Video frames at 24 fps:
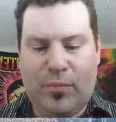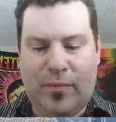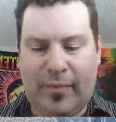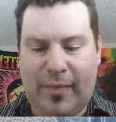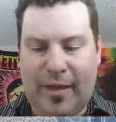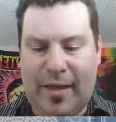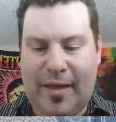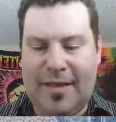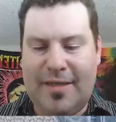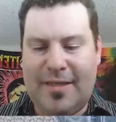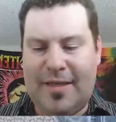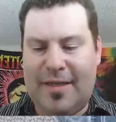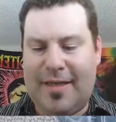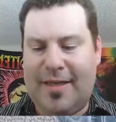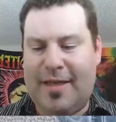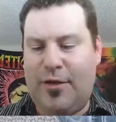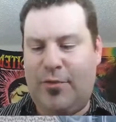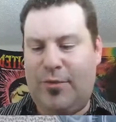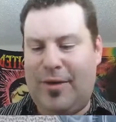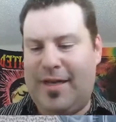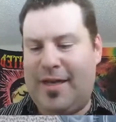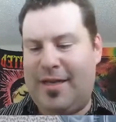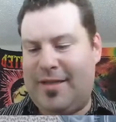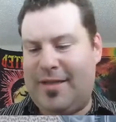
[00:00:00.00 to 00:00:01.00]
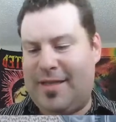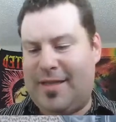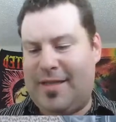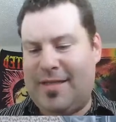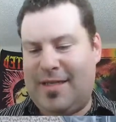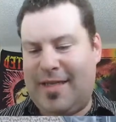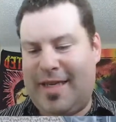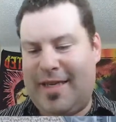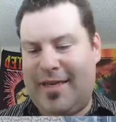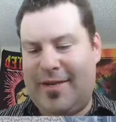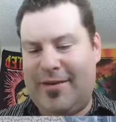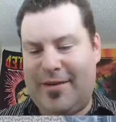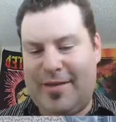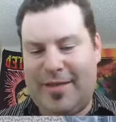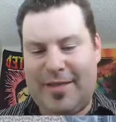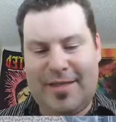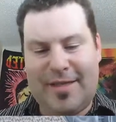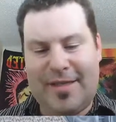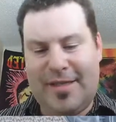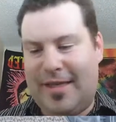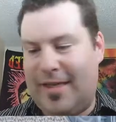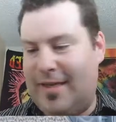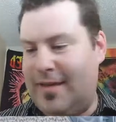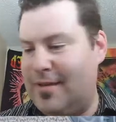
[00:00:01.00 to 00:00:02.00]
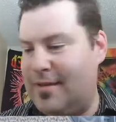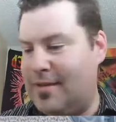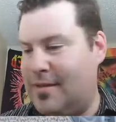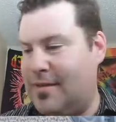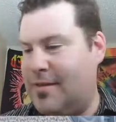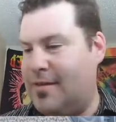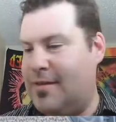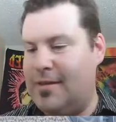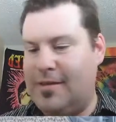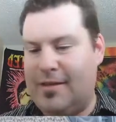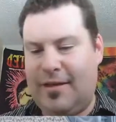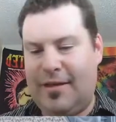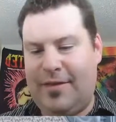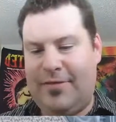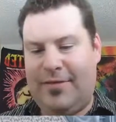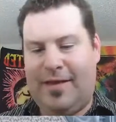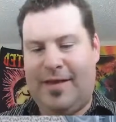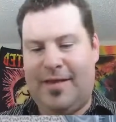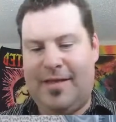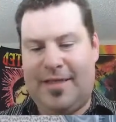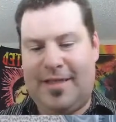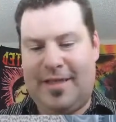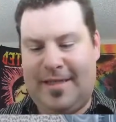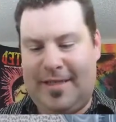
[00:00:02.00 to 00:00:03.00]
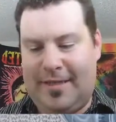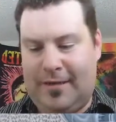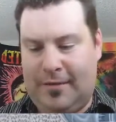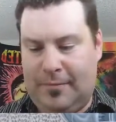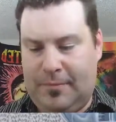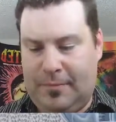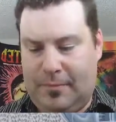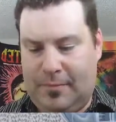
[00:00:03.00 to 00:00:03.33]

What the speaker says: So the thing you want out of the container is if it can seal,